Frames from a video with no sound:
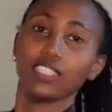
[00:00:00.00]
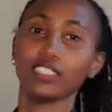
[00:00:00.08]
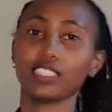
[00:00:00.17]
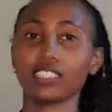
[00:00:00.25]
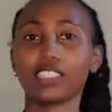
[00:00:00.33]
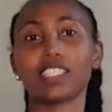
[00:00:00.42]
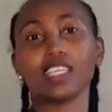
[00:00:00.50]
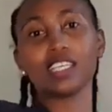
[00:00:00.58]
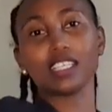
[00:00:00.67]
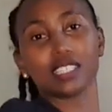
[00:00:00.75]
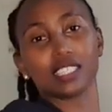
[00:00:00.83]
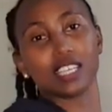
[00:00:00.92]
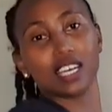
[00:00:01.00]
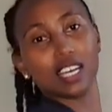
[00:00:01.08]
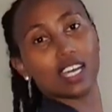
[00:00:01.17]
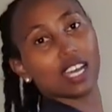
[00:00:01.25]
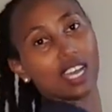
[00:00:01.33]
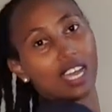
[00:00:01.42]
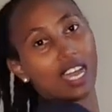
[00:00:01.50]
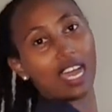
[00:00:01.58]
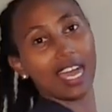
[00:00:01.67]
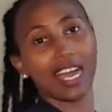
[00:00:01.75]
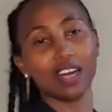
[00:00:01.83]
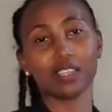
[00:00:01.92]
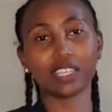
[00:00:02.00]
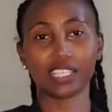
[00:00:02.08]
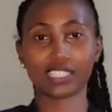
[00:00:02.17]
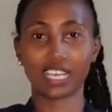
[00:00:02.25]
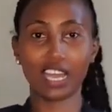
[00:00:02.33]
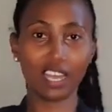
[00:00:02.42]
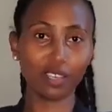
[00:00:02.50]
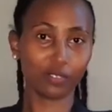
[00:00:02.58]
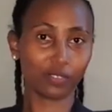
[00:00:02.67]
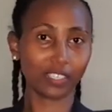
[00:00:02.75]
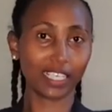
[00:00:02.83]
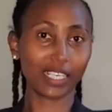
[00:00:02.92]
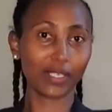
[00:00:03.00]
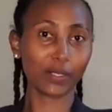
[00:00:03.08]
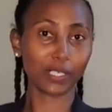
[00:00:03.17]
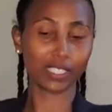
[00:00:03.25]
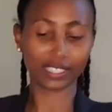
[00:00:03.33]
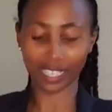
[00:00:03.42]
this is how this outfit looks.